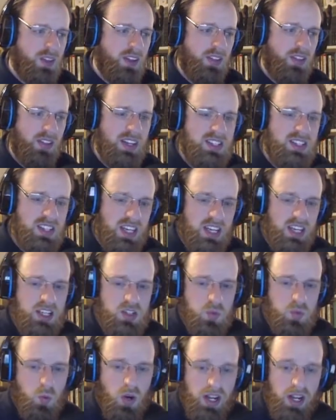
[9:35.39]
This
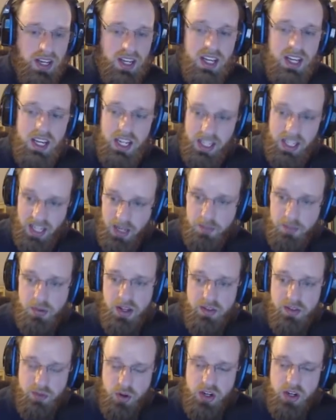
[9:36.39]
is what
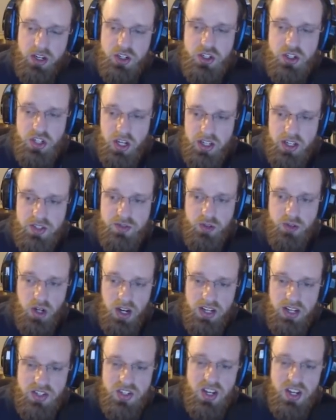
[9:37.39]
gameplay footage does for
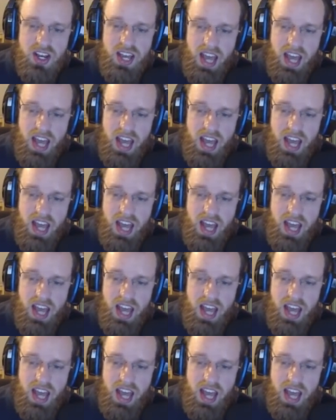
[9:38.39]
us